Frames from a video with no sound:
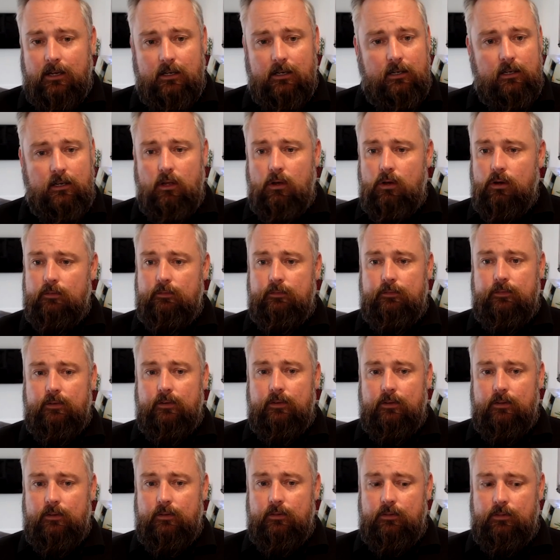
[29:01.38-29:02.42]
a lot of
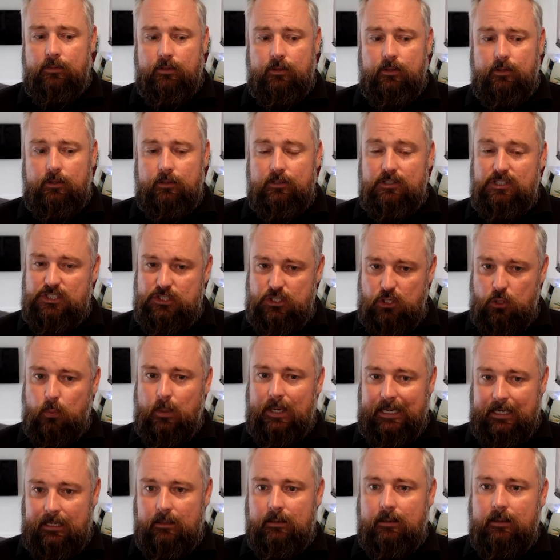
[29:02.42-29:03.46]
the
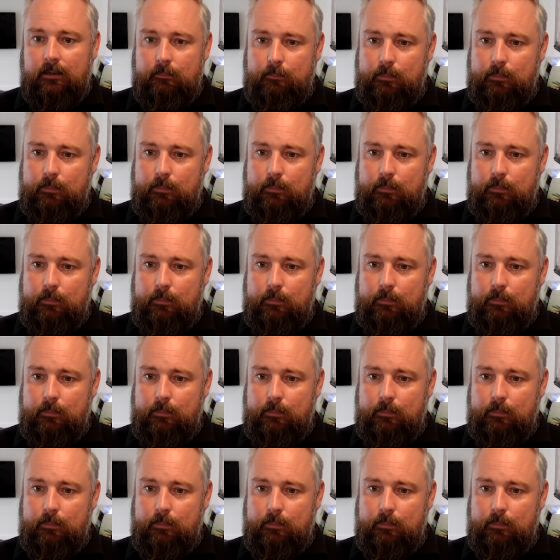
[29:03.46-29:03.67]
doing